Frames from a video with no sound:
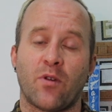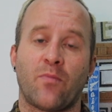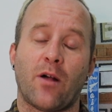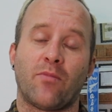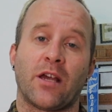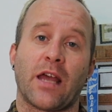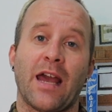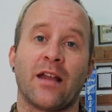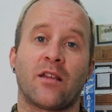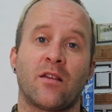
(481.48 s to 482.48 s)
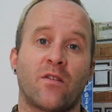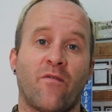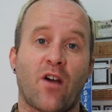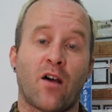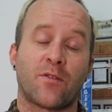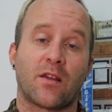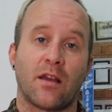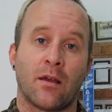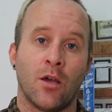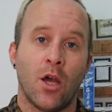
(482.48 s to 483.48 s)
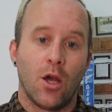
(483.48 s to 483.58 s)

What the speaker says: Republic Andy Savovsky.